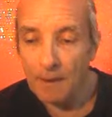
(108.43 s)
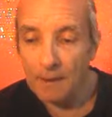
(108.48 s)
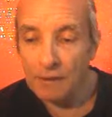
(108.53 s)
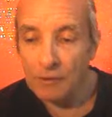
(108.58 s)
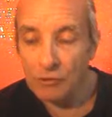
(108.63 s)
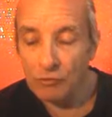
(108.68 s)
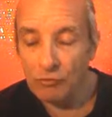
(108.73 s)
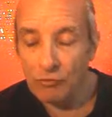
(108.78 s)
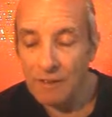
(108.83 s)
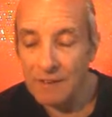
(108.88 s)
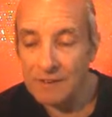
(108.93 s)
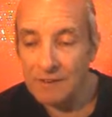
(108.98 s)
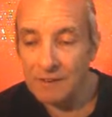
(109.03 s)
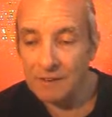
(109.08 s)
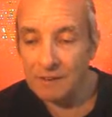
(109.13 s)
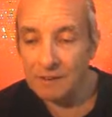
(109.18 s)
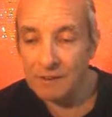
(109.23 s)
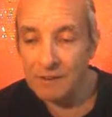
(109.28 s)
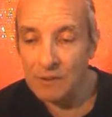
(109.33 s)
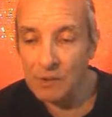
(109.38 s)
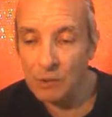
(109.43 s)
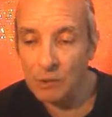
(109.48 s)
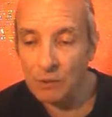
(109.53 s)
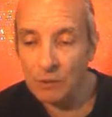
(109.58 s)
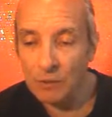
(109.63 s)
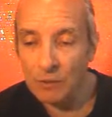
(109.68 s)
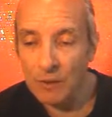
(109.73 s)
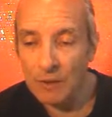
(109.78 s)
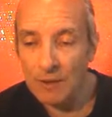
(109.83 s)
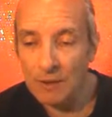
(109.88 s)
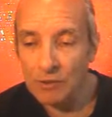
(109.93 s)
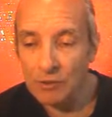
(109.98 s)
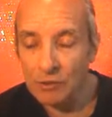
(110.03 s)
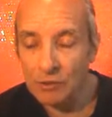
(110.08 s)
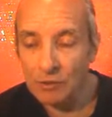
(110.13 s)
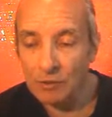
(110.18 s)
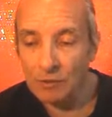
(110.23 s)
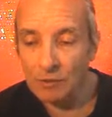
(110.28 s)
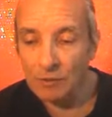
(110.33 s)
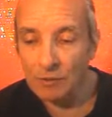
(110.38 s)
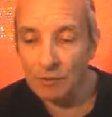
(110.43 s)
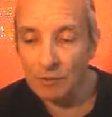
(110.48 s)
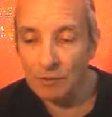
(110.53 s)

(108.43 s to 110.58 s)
It's resting in its own nature.